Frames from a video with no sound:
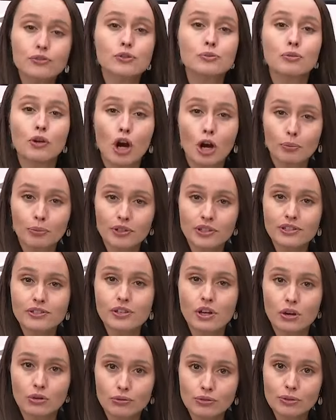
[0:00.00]
properties
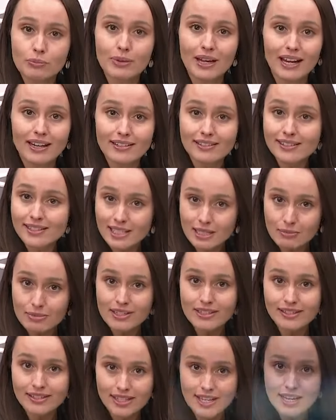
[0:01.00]
owned by
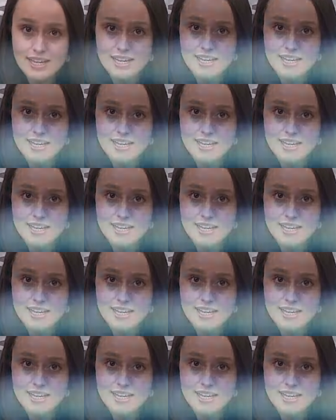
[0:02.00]
CBZ.